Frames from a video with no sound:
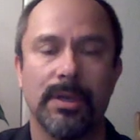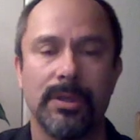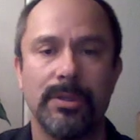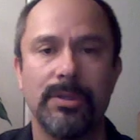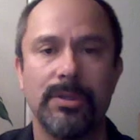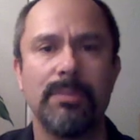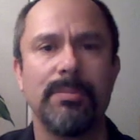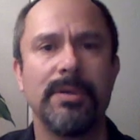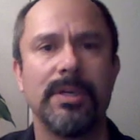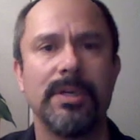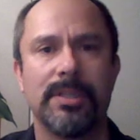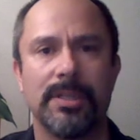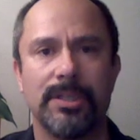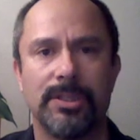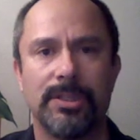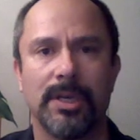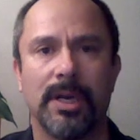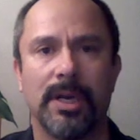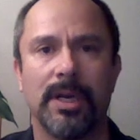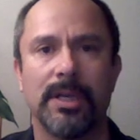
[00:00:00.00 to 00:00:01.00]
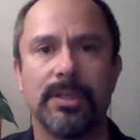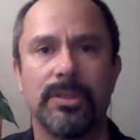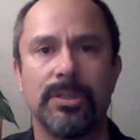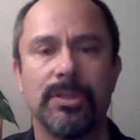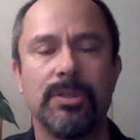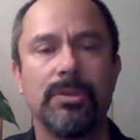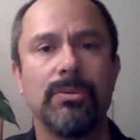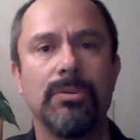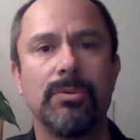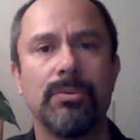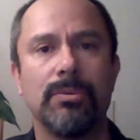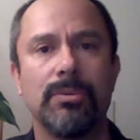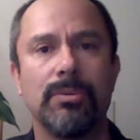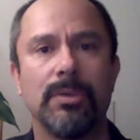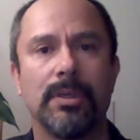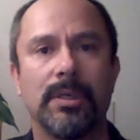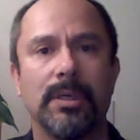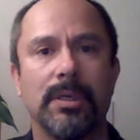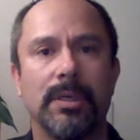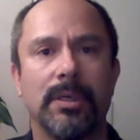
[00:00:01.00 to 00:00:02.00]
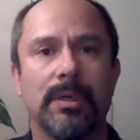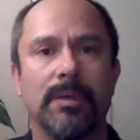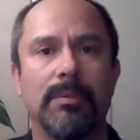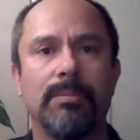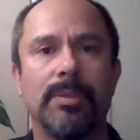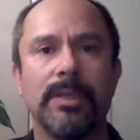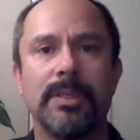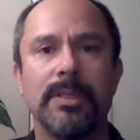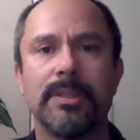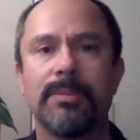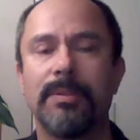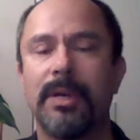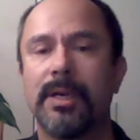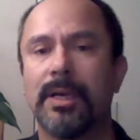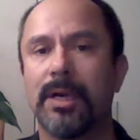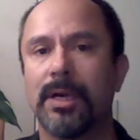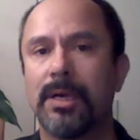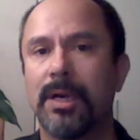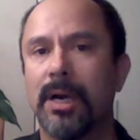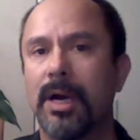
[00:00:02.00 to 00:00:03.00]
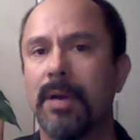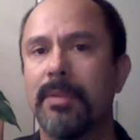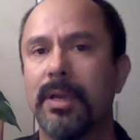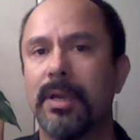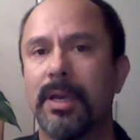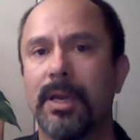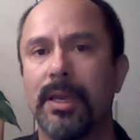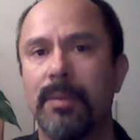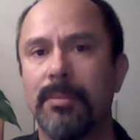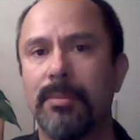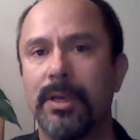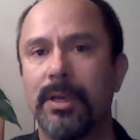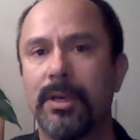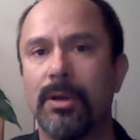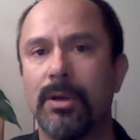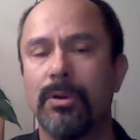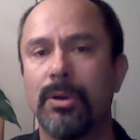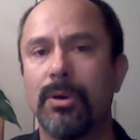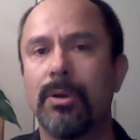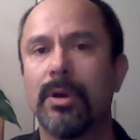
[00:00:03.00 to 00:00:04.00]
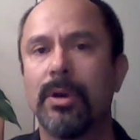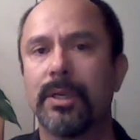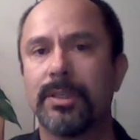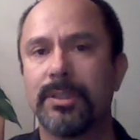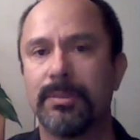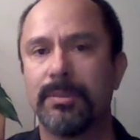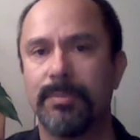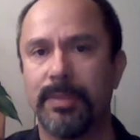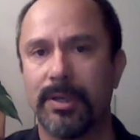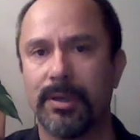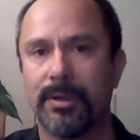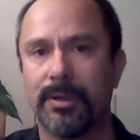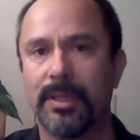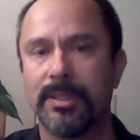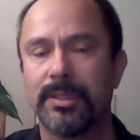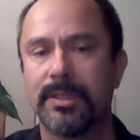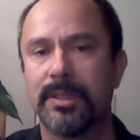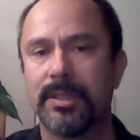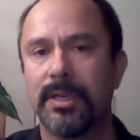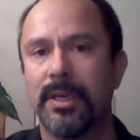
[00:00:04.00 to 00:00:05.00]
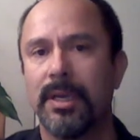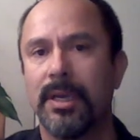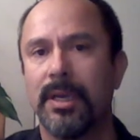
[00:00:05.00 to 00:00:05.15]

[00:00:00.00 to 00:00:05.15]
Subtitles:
You be the judge. You please make a comment and let me know your experience.